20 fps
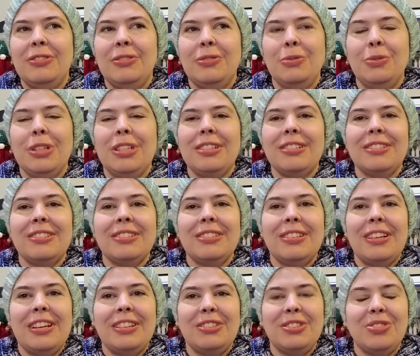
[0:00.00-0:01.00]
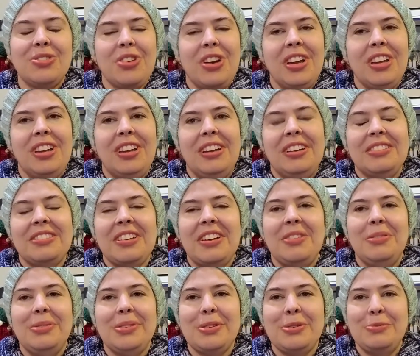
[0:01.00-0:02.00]
was as striking as I
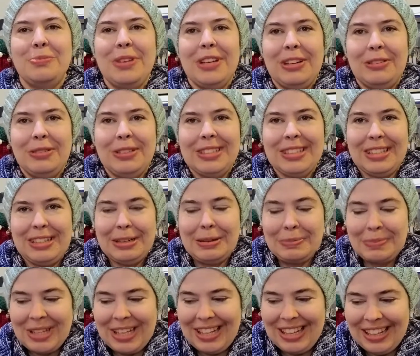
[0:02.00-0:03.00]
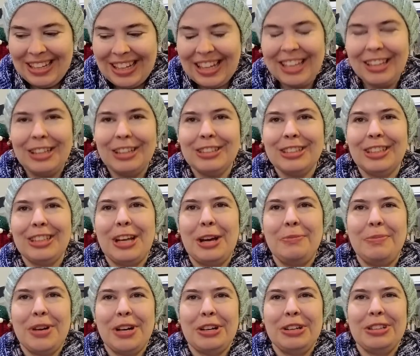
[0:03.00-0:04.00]
was hoping it was going to be. It looked a
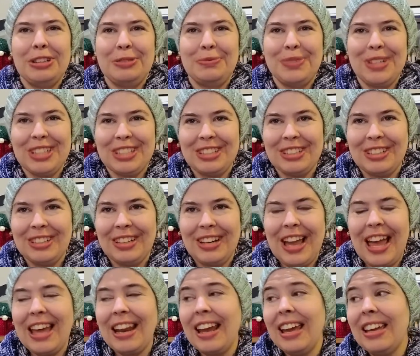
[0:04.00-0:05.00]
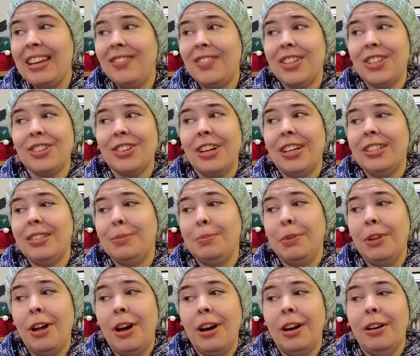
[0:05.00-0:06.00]
lot better in the picture, and I even tried to
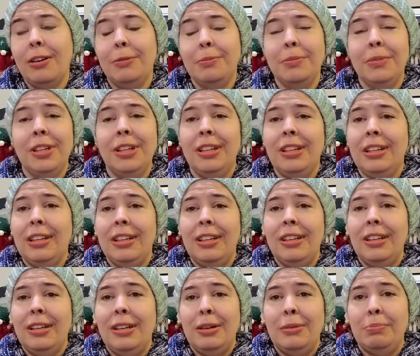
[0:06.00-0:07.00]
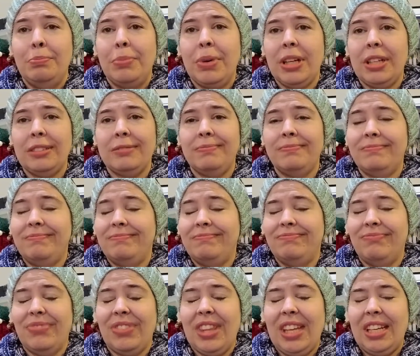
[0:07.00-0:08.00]
block them, but
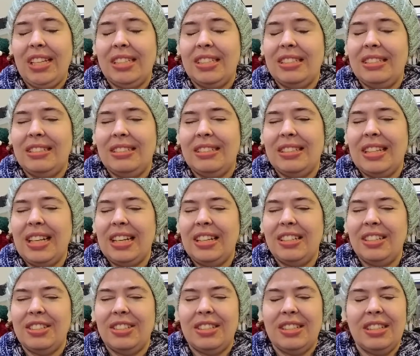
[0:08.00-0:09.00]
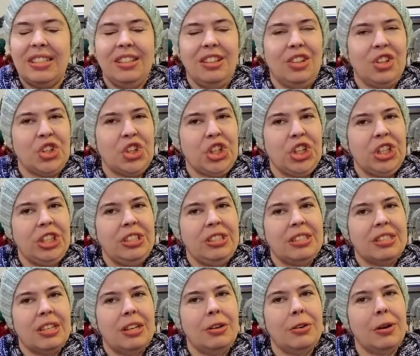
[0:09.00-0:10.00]
they just didn't look good.
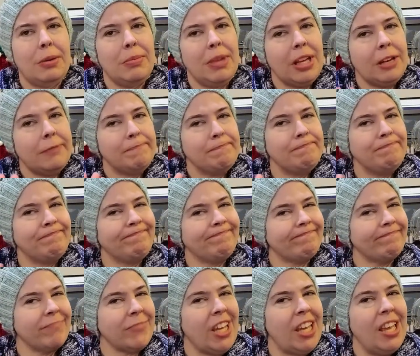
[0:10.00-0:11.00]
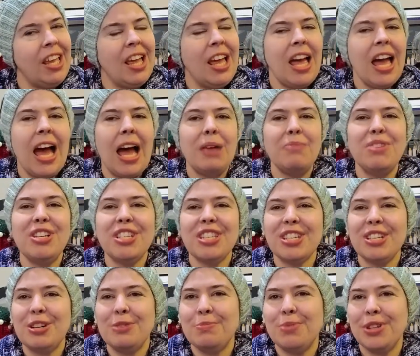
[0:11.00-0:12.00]
So I'm like, I'm just
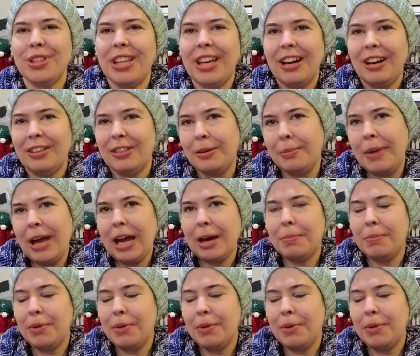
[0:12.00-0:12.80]
going to put that on the back